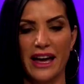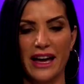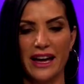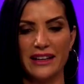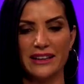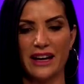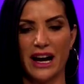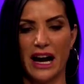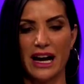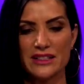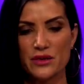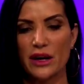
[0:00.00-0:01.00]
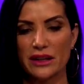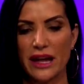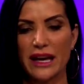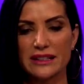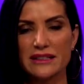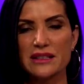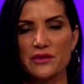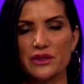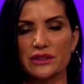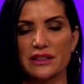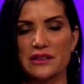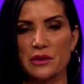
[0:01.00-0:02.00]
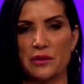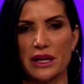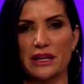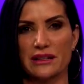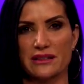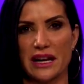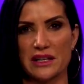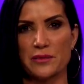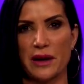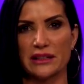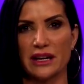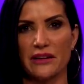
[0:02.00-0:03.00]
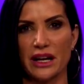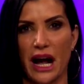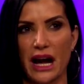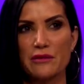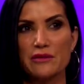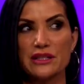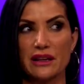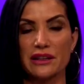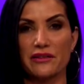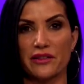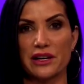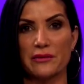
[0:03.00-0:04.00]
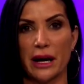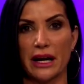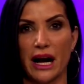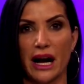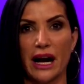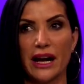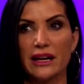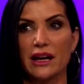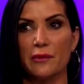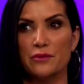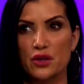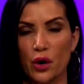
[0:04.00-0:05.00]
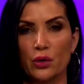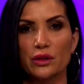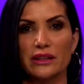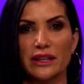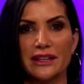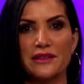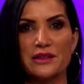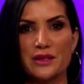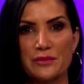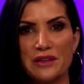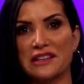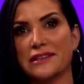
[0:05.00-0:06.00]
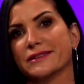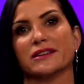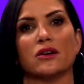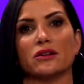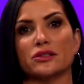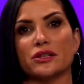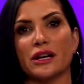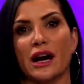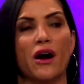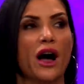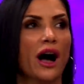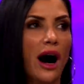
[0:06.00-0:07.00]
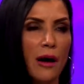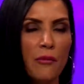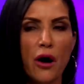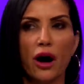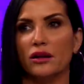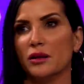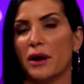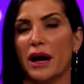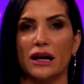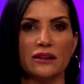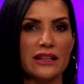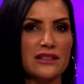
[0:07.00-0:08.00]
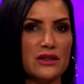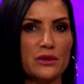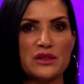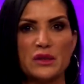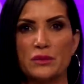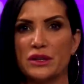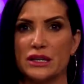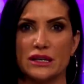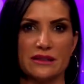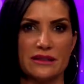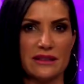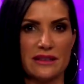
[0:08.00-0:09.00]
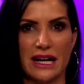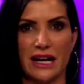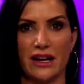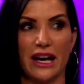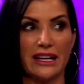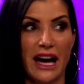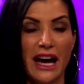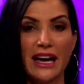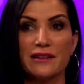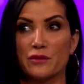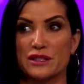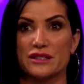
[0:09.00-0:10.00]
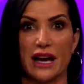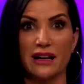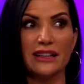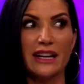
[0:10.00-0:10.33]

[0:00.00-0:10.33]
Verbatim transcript: And so I like the civil disobedience aspect of it. I was telling a friend of mine, I am totally into the speakeasy culture now. I'm all about let's do it speakeasy style. And I was